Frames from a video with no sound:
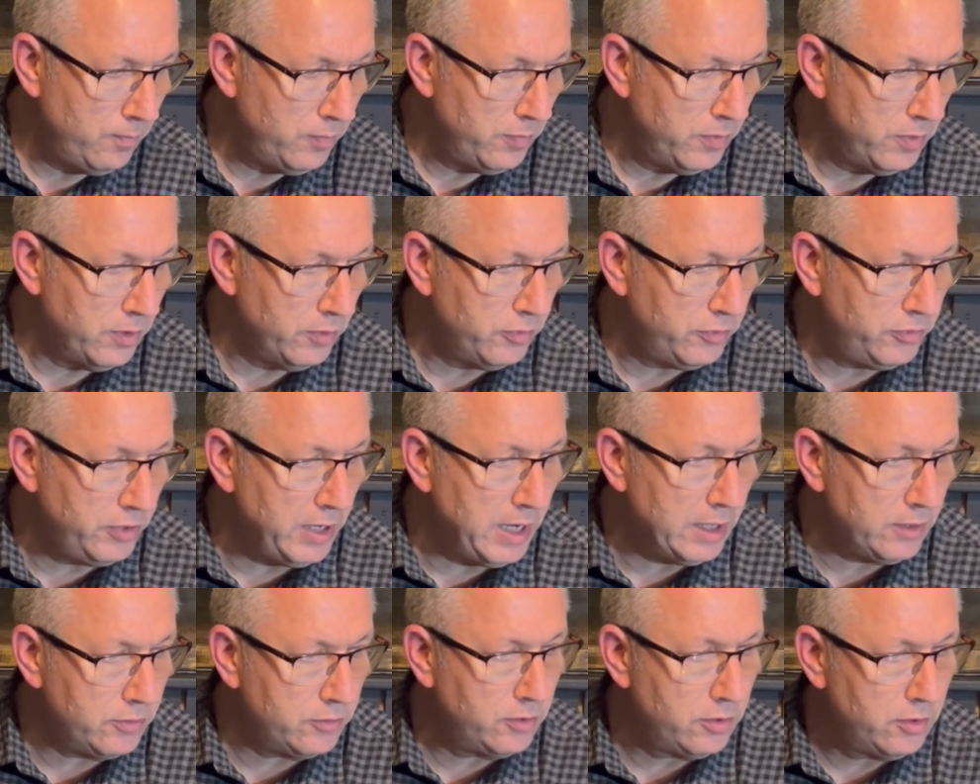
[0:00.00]
The
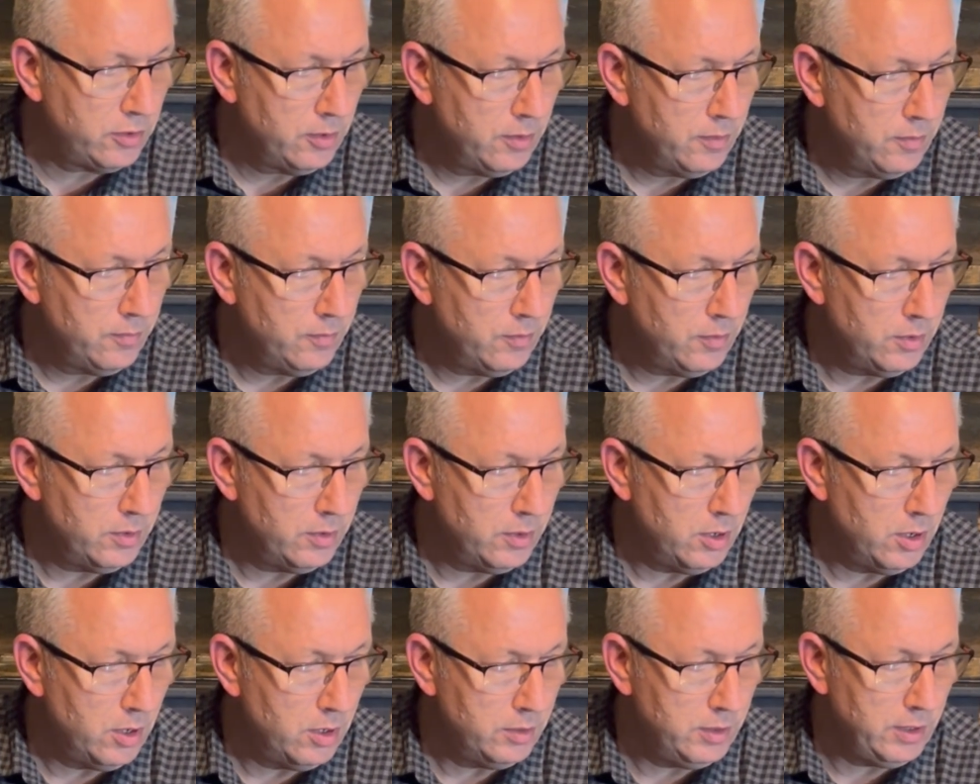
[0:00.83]
sixth,
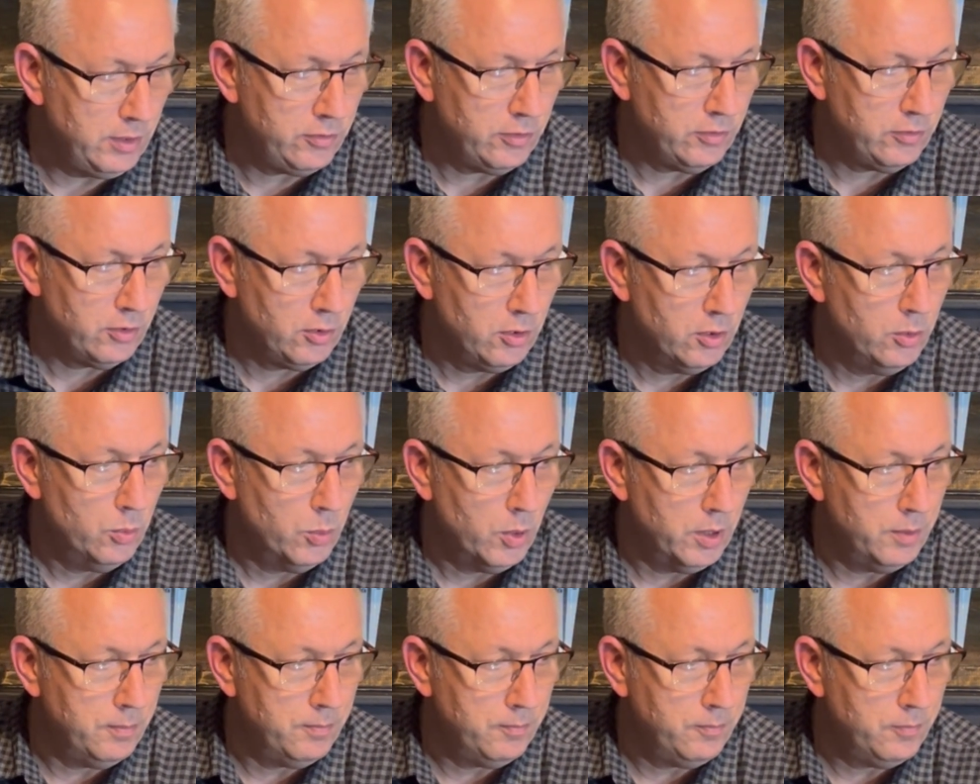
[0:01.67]
this is a good
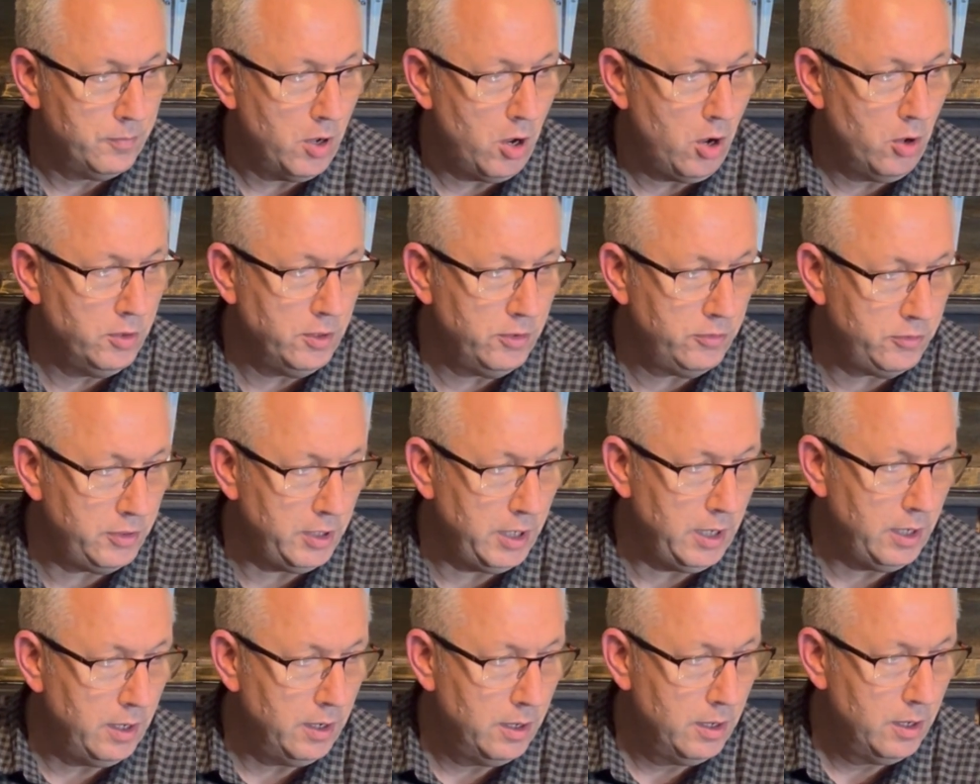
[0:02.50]
one,
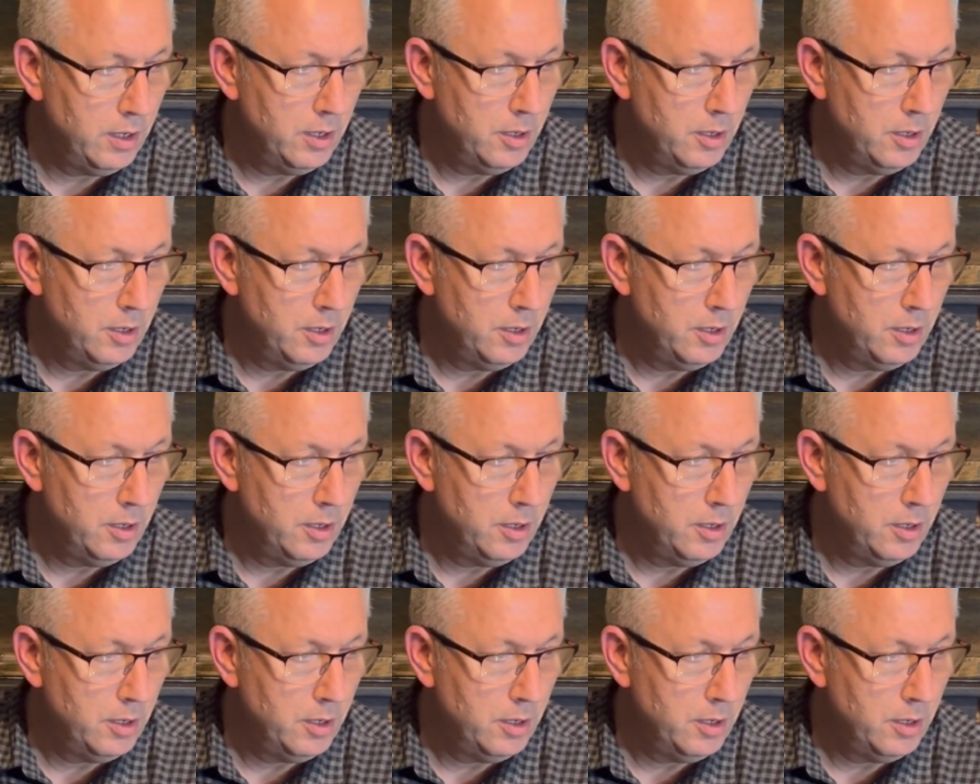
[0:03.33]
honesty.